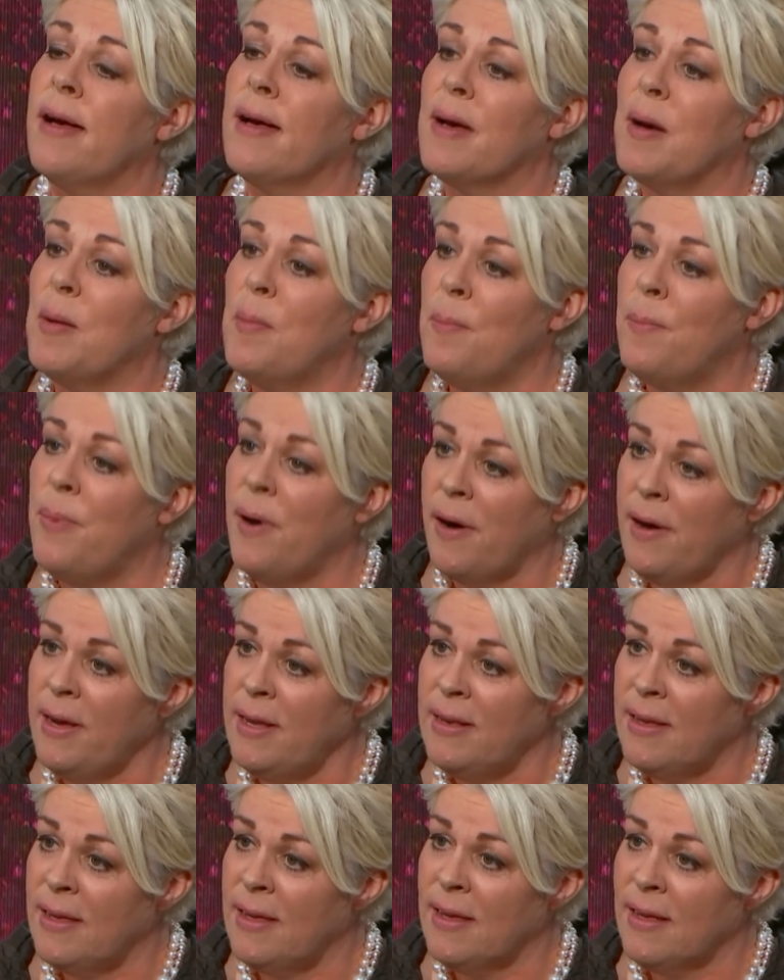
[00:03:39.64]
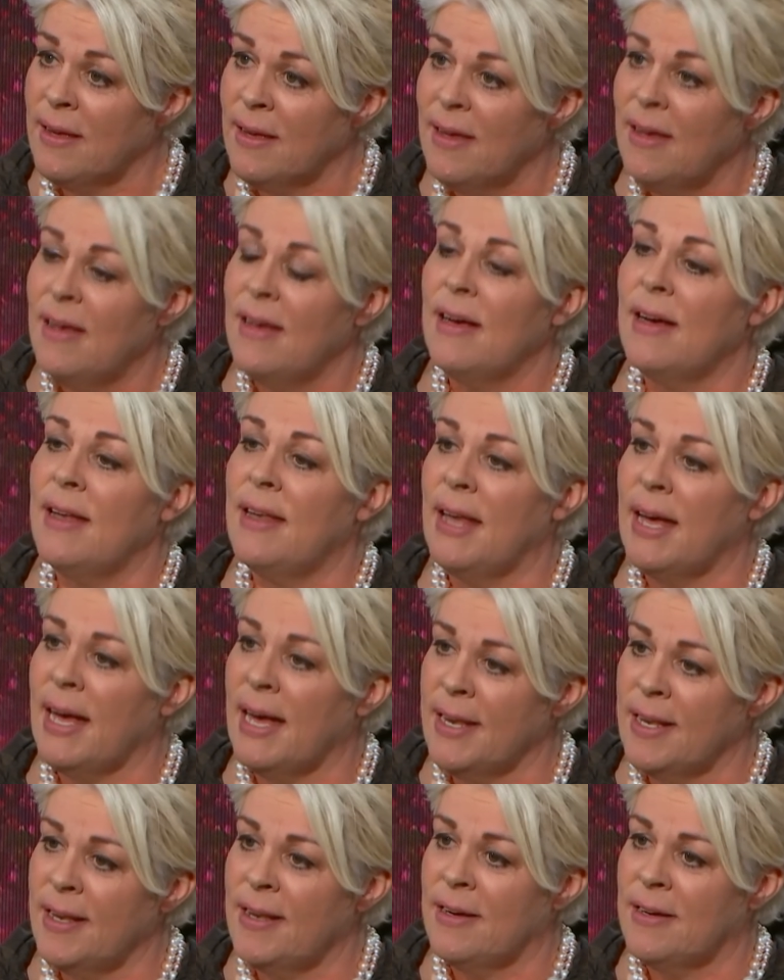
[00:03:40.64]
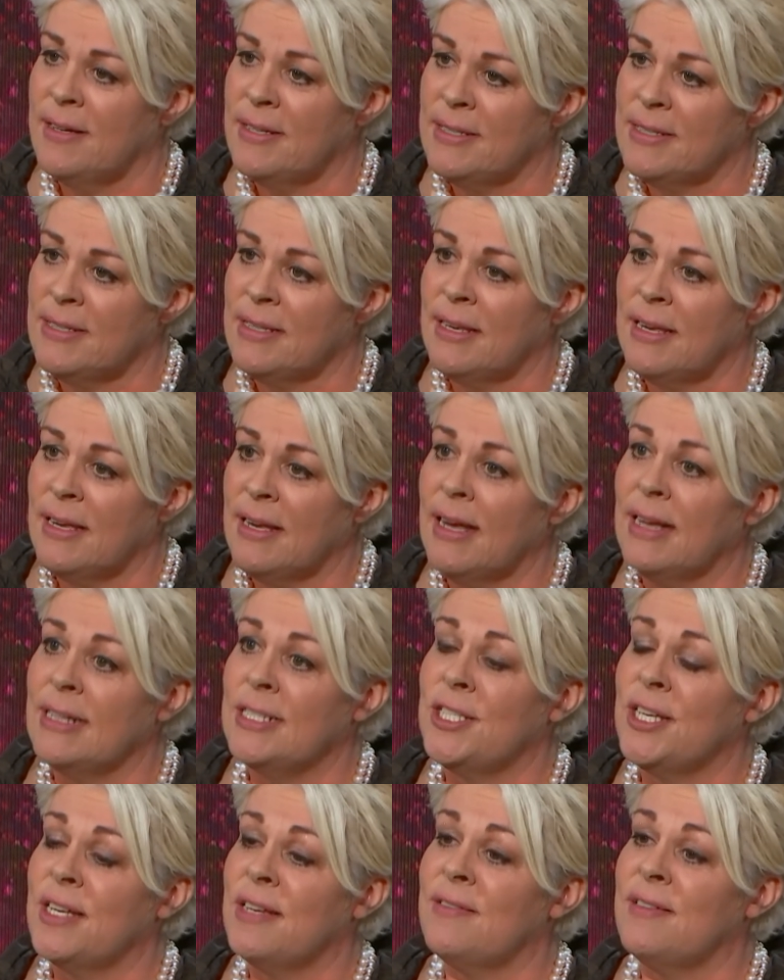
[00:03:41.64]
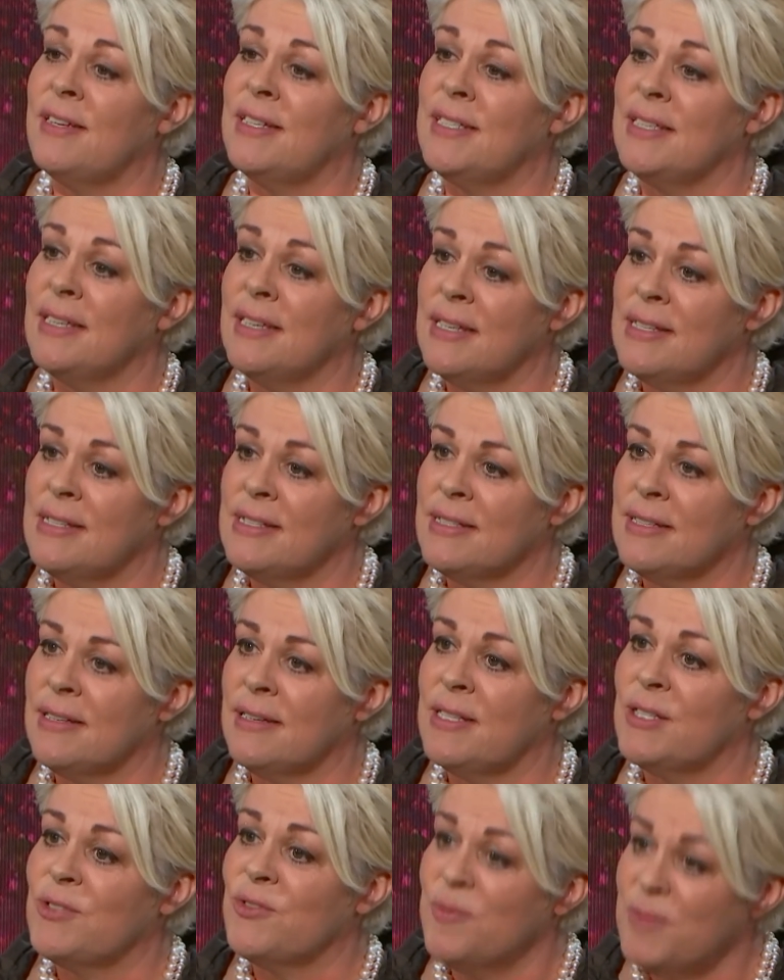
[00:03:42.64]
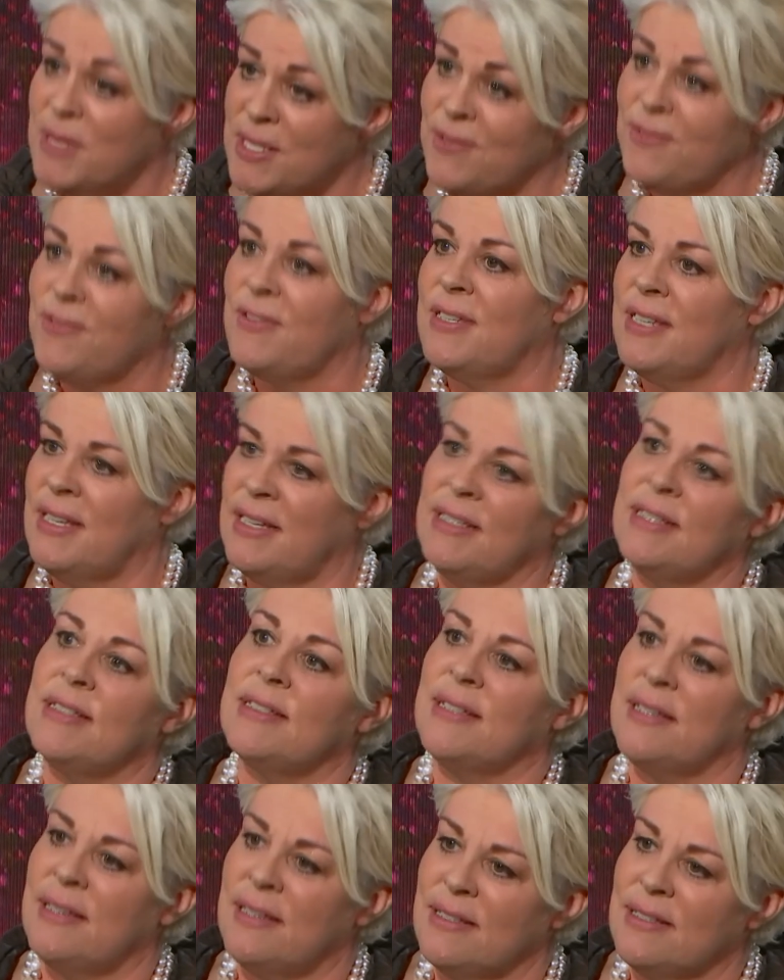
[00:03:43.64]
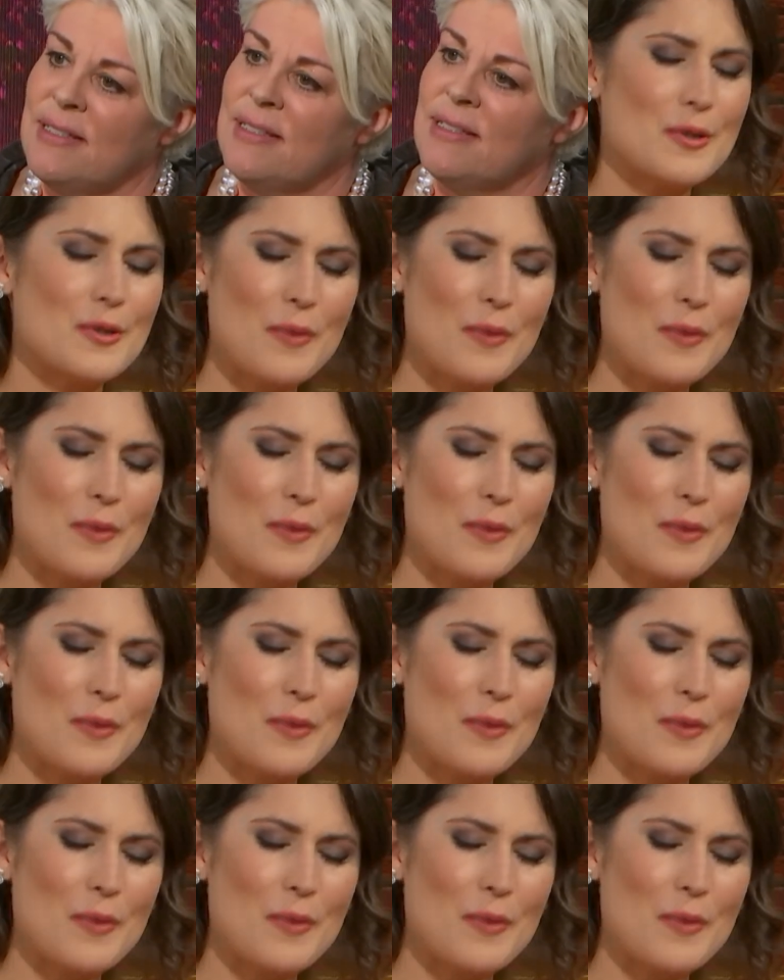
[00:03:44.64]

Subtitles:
combining and analysing and generating insights from different data sets.